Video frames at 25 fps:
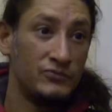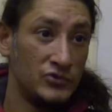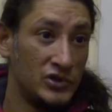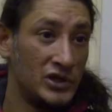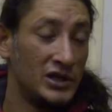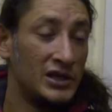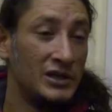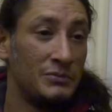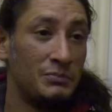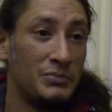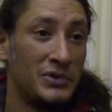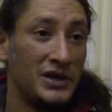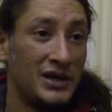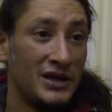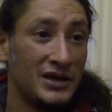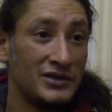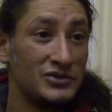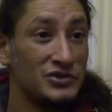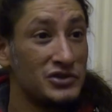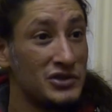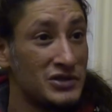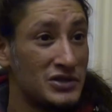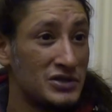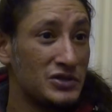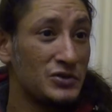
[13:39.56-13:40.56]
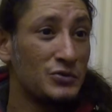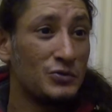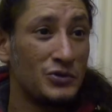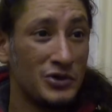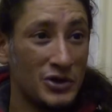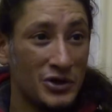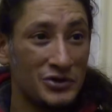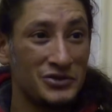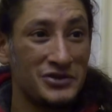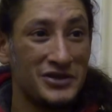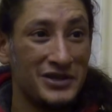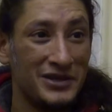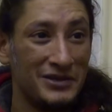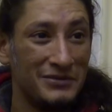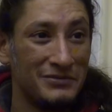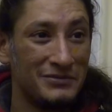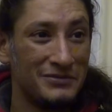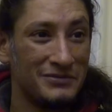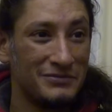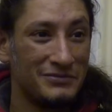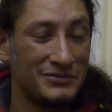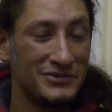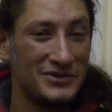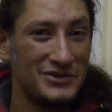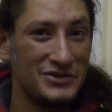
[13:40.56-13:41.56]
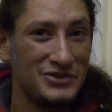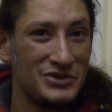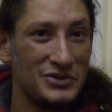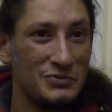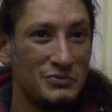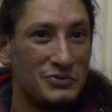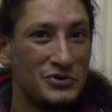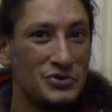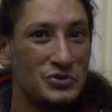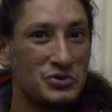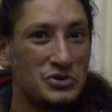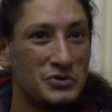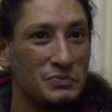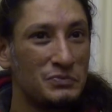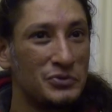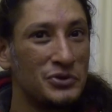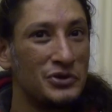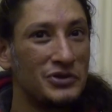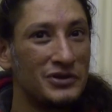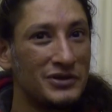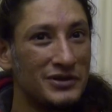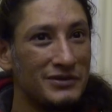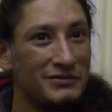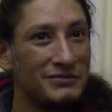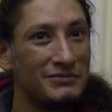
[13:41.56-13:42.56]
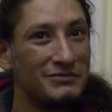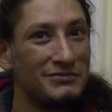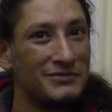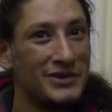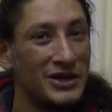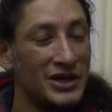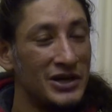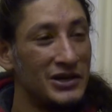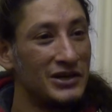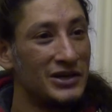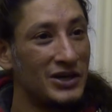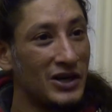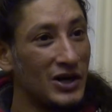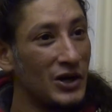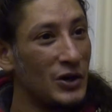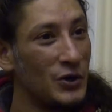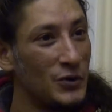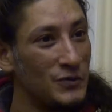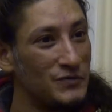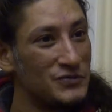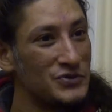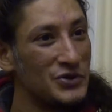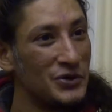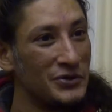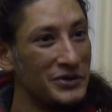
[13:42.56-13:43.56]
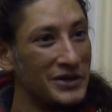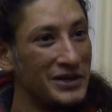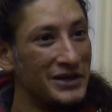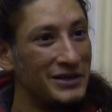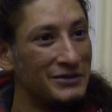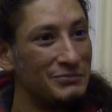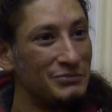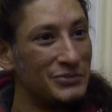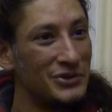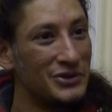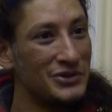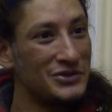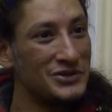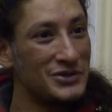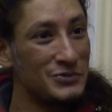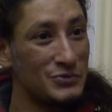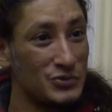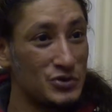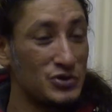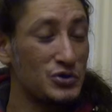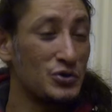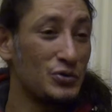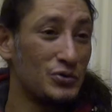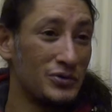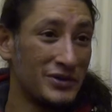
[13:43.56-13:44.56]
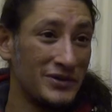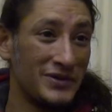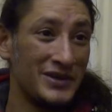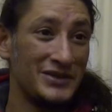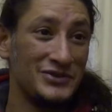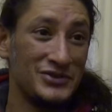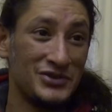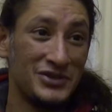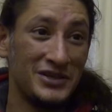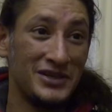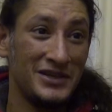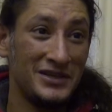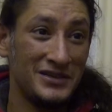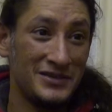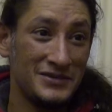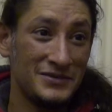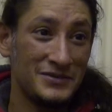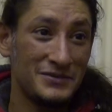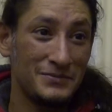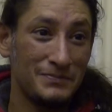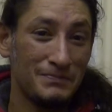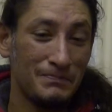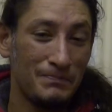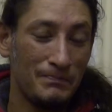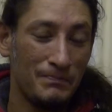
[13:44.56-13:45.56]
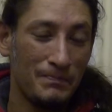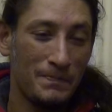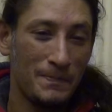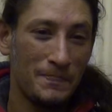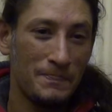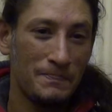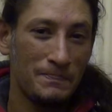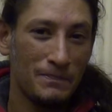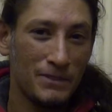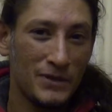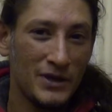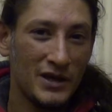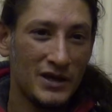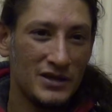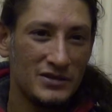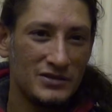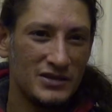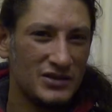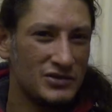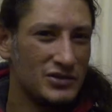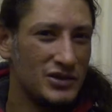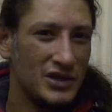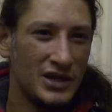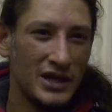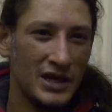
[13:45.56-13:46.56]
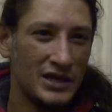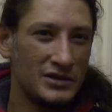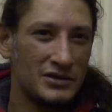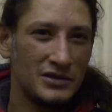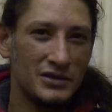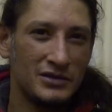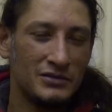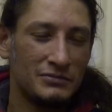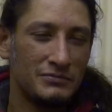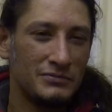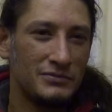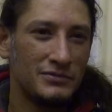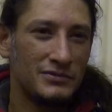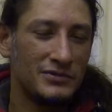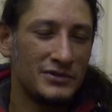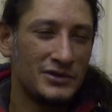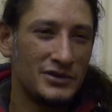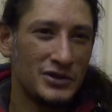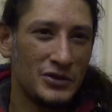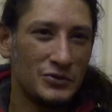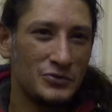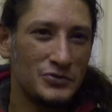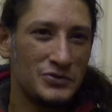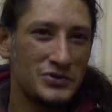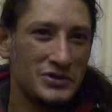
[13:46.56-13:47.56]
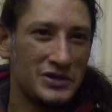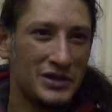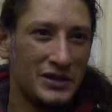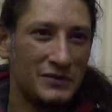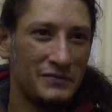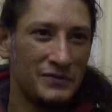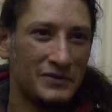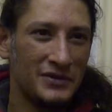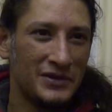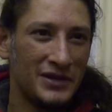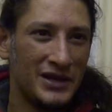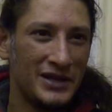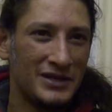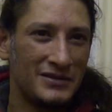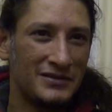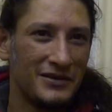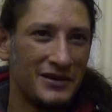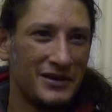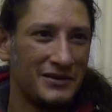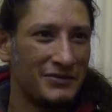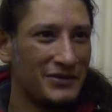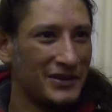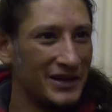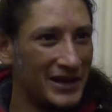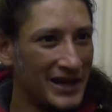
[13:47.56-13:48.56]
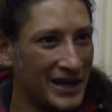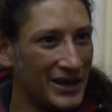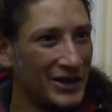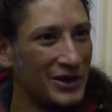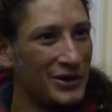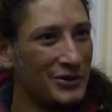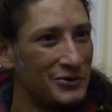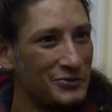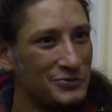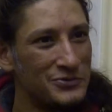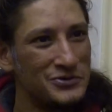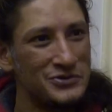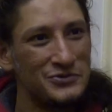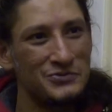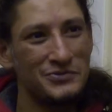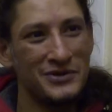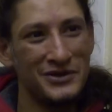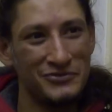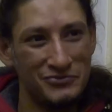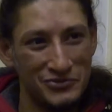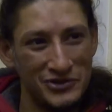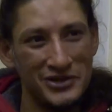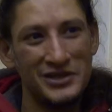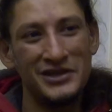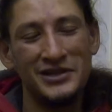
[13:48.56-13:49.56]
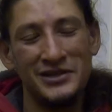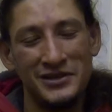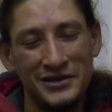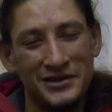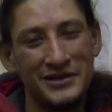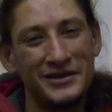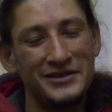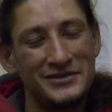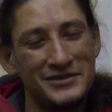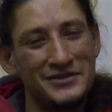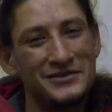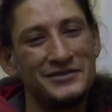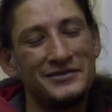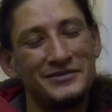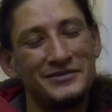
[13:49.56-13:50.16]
really big, and she still got it. She used to put her clothes on it because it was taller than she is. So she had her doll stuff, and I had like the Lego, which I really liked.